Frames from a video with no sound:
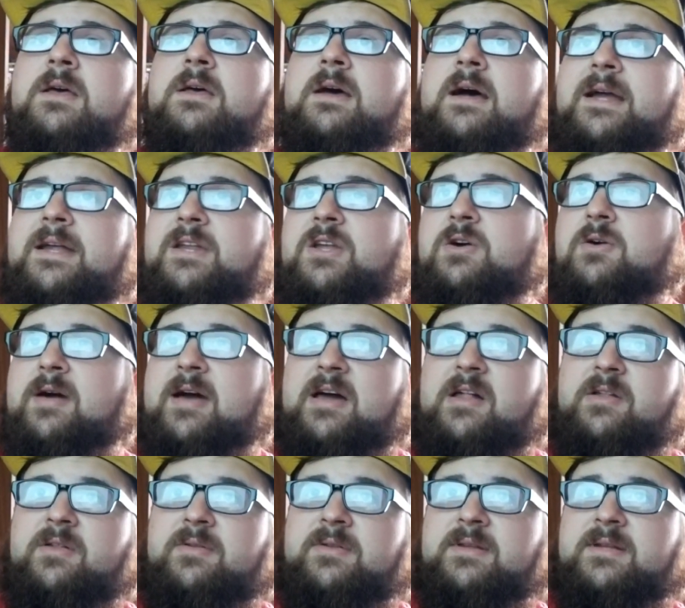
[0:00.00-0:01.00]
I know
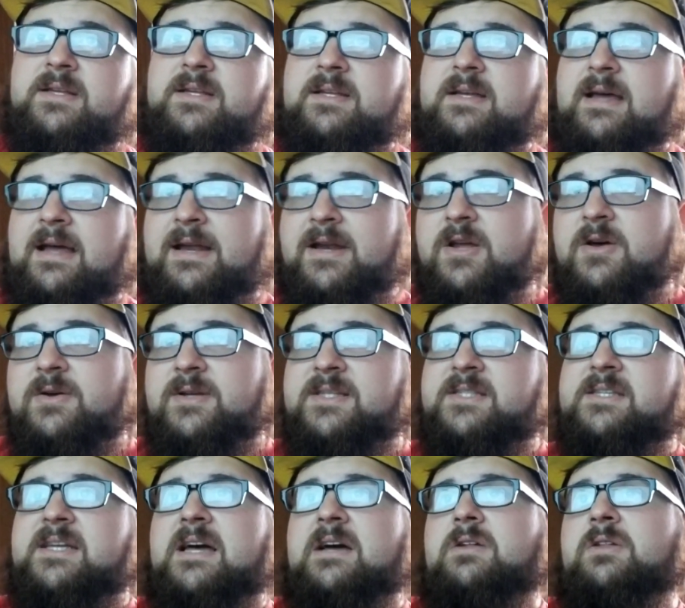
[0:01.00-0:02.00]
how I know
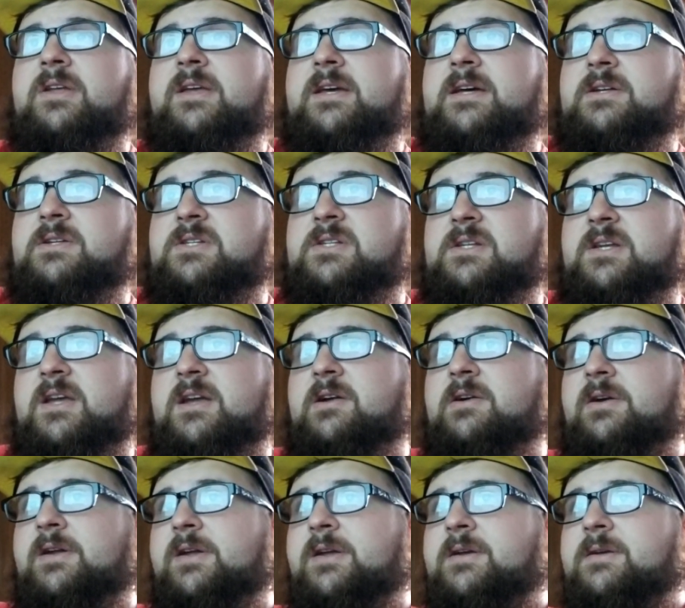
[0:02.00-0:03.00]
exactly how
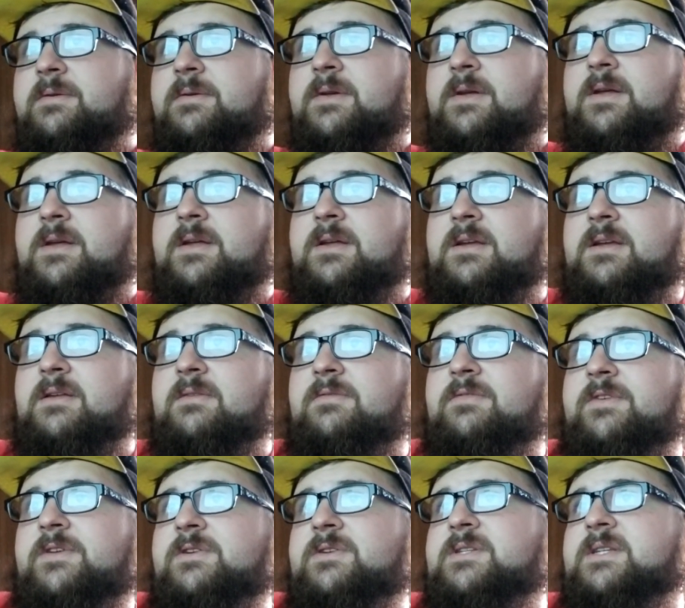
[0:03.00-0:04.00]
scary
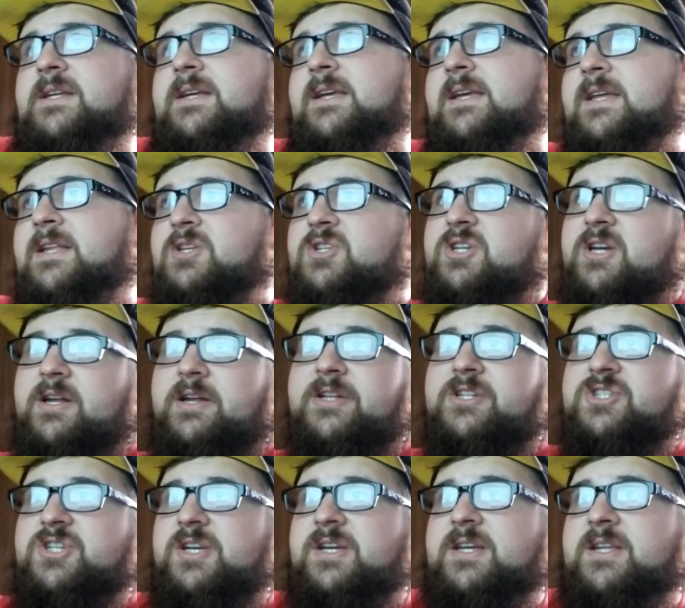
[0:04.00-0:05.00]
confusing and
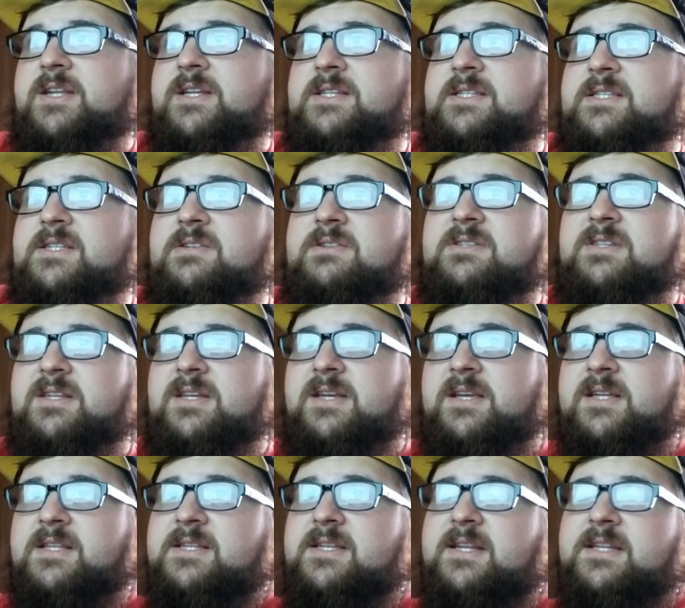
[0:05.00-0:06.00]
challenging it is to dig
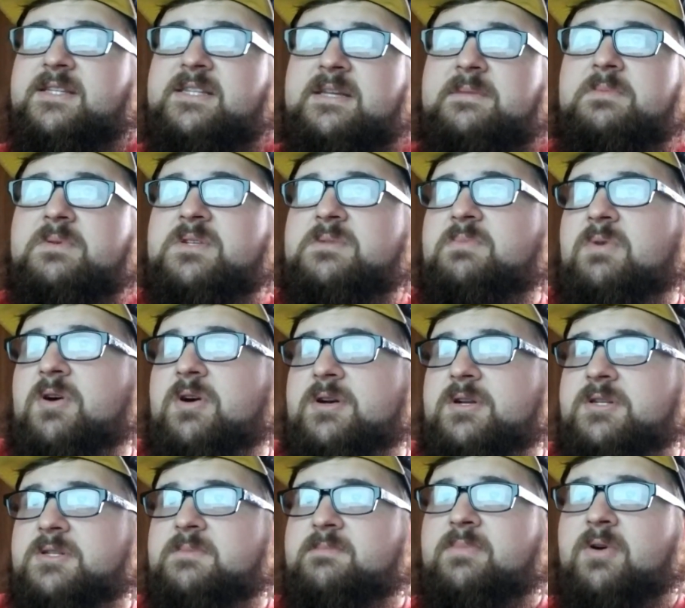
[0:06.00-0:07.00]
into the deepest
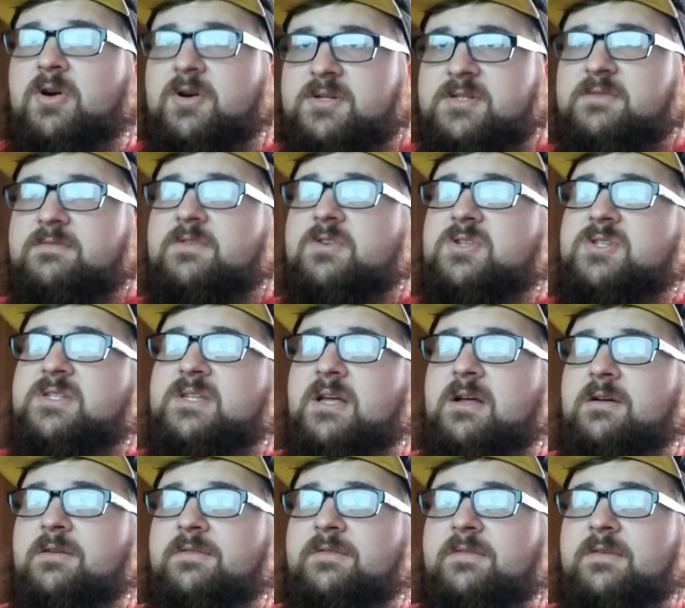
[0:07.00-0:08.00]
part, parts of
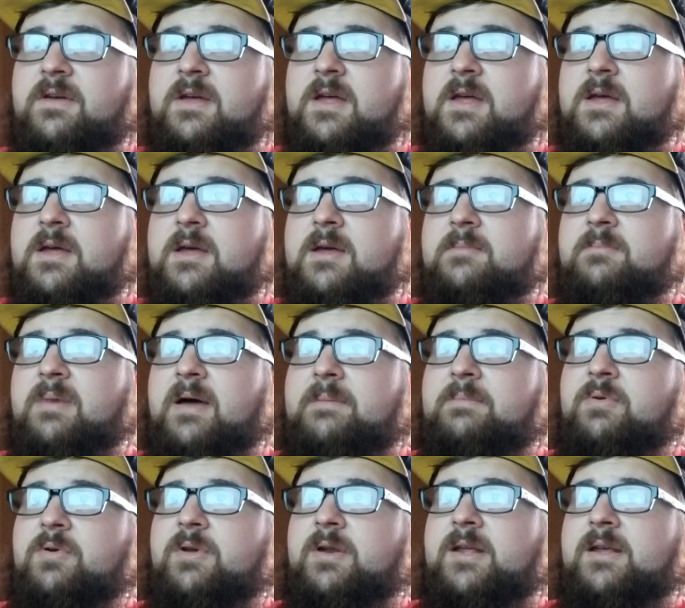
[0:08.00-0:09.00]
yourself by
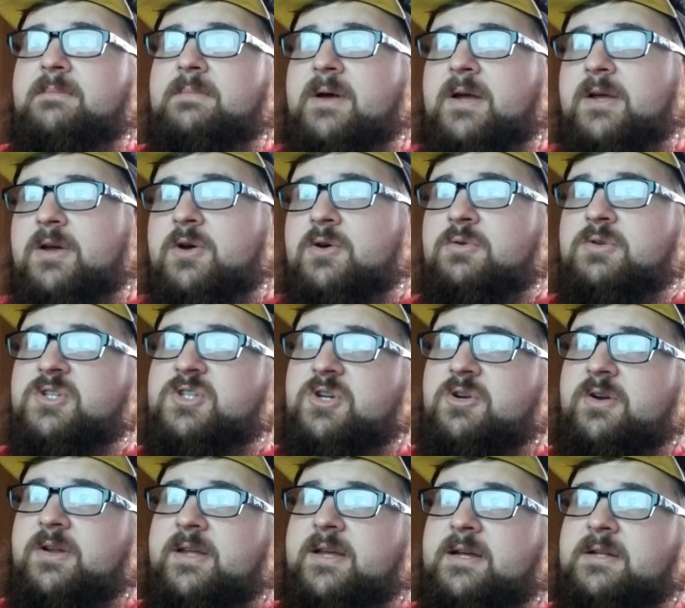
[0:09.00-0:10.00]
putting my own
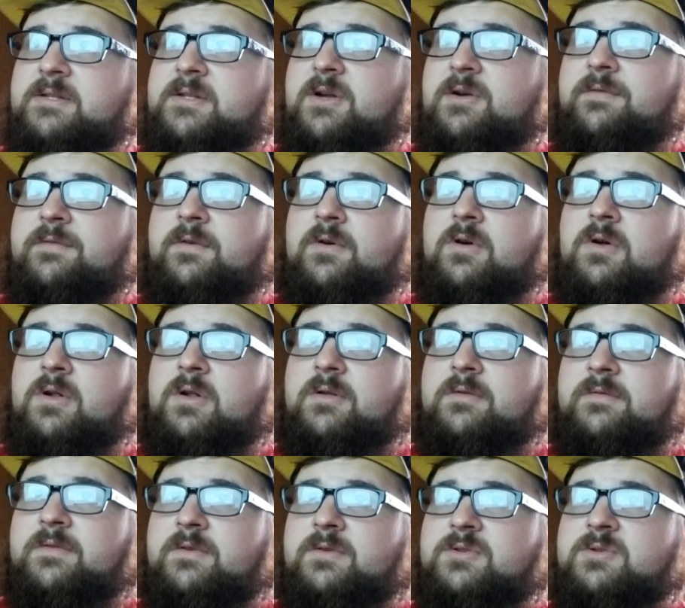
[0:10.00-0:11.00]
journey out there for all
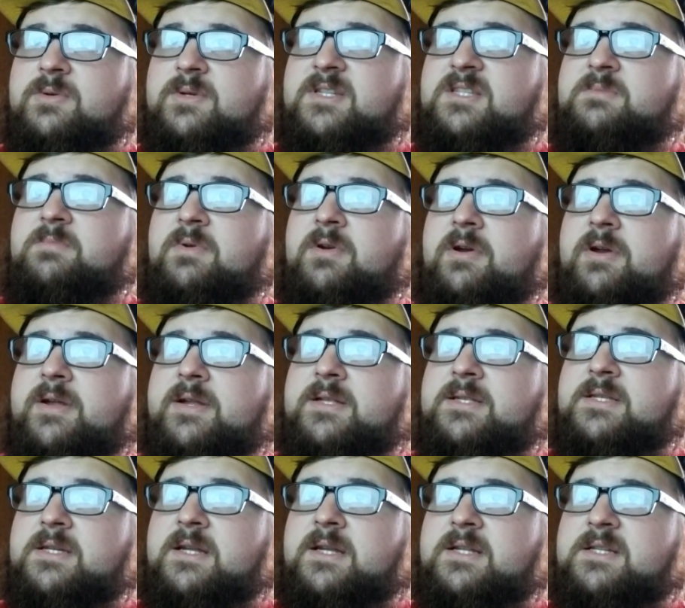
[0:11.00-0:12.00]
of you to
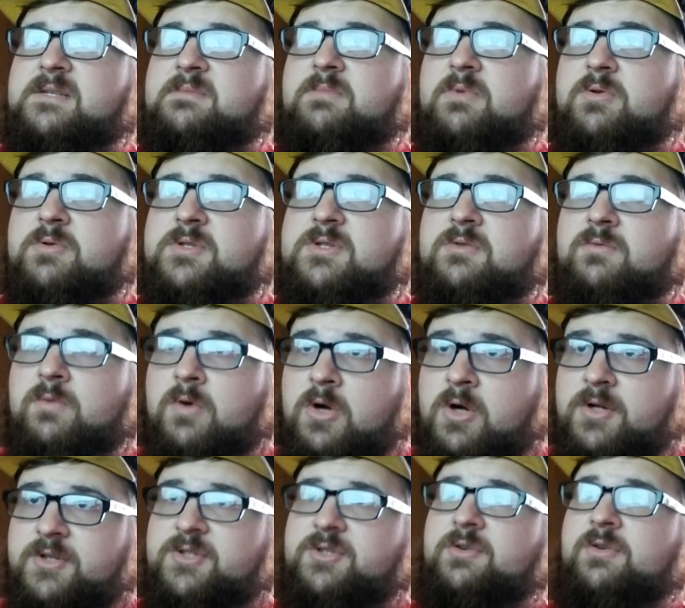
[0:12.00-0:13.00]
experience in its most
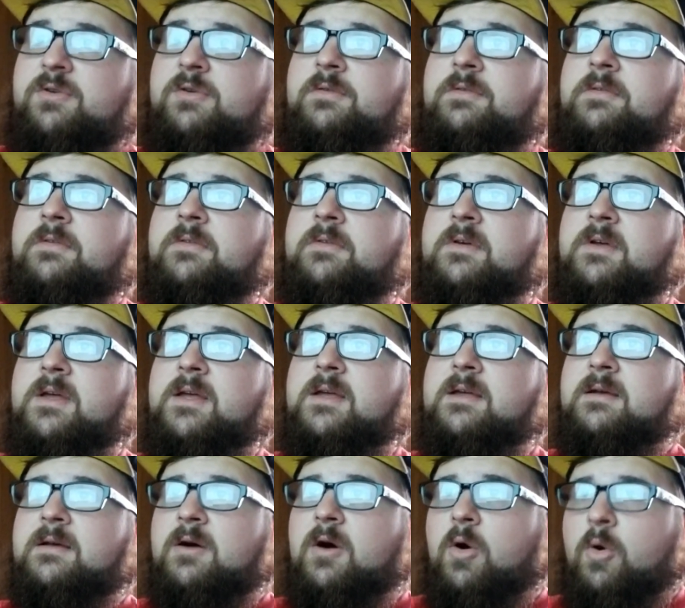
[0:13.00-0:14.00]
raw truth,
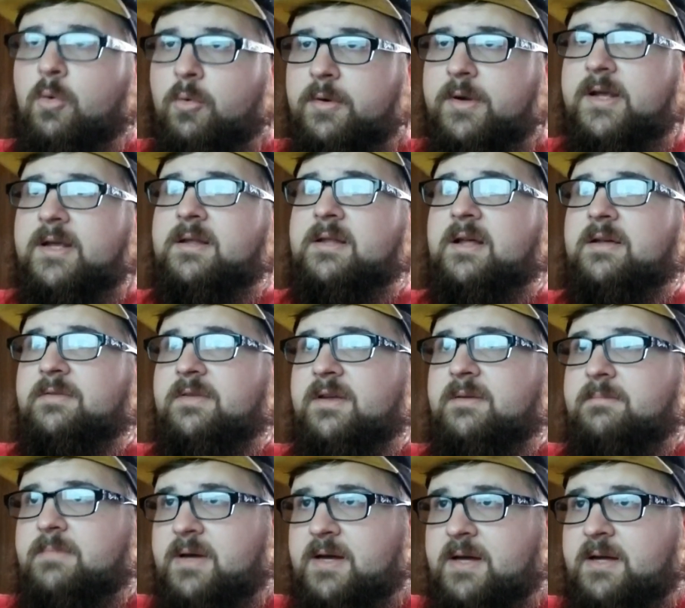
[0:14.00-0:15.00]
holding nothing
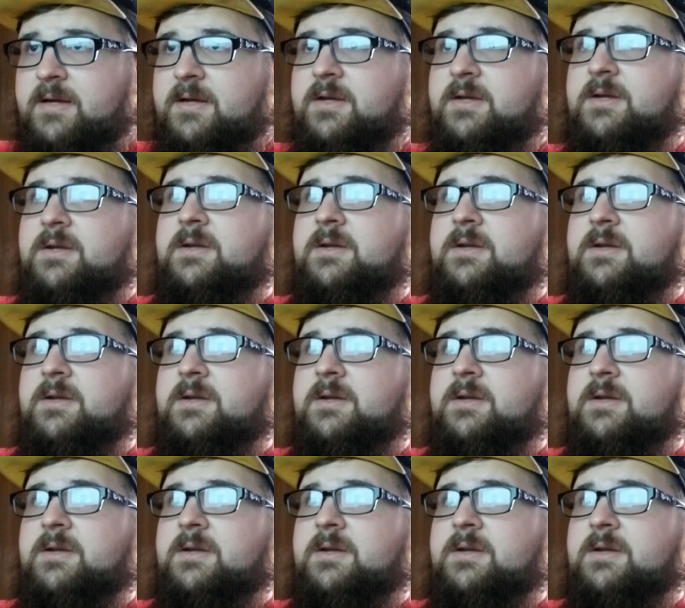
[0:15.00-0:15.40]
back.